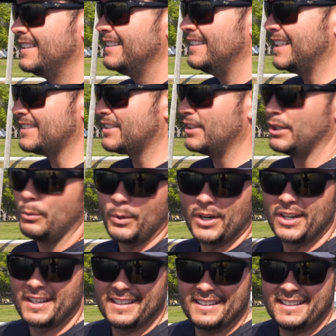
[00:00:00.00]
that's going to
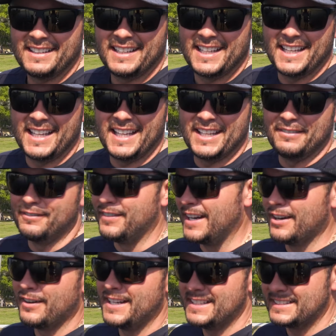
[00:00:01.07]
work in
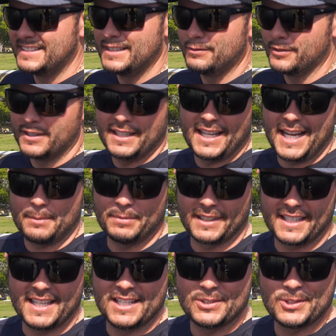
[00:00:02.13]
various different
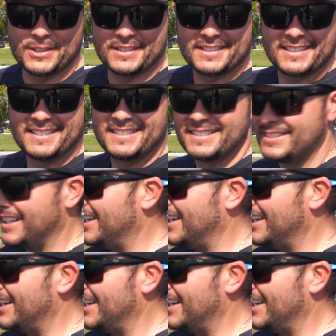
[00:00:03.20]
applications. So